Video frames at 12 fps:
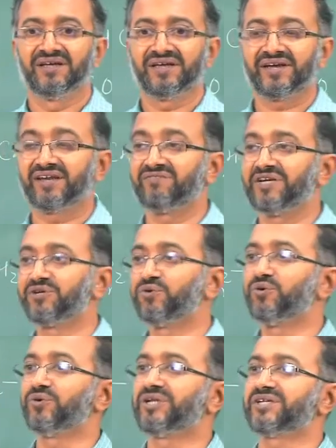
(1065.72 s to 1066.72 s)
Can we
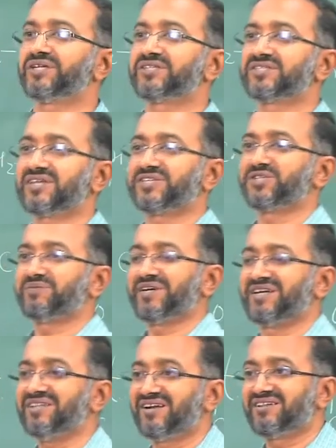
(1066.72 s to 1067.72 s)
do it in such a
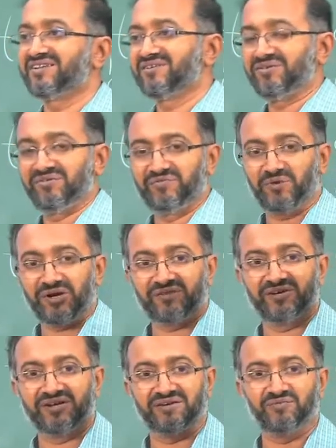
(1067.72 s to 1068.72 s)
way that the
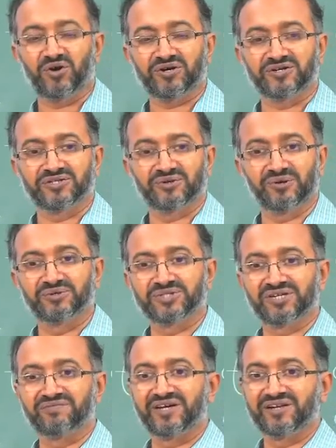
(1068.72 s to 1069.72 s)
whatever water
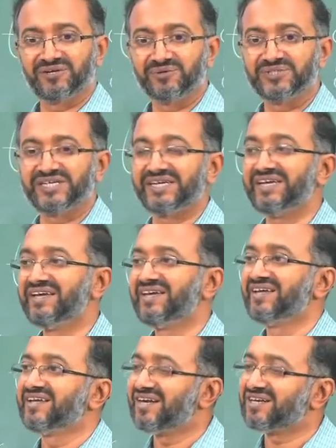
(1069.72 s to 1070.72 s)
solution we are using,
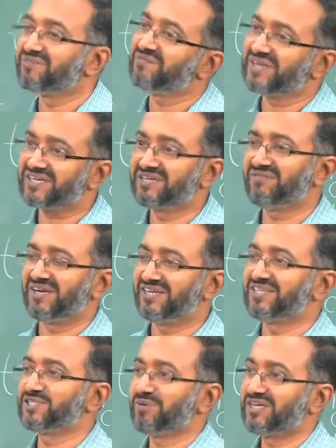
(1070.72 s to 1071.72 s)
it effectively
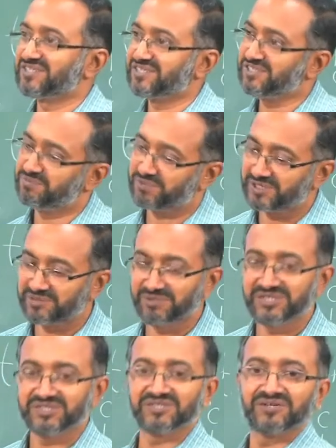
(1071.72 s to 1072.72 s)
displaces pretty
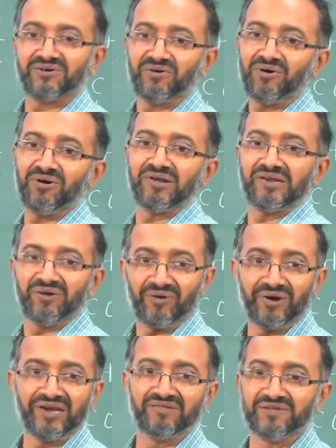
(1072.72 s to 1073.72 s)
much all
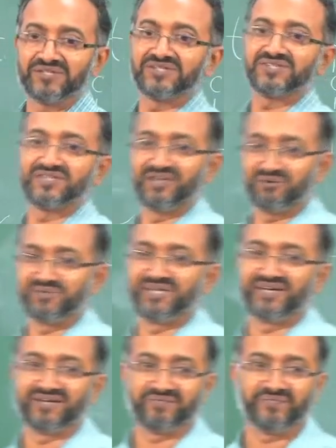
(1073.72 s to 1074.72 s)
oil which is down
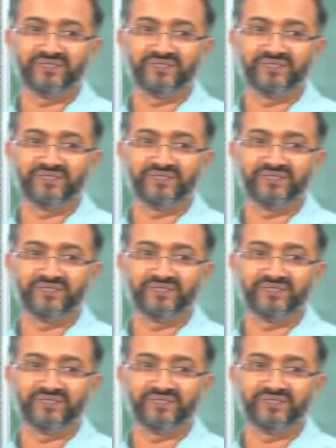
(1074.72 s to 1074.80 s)
there.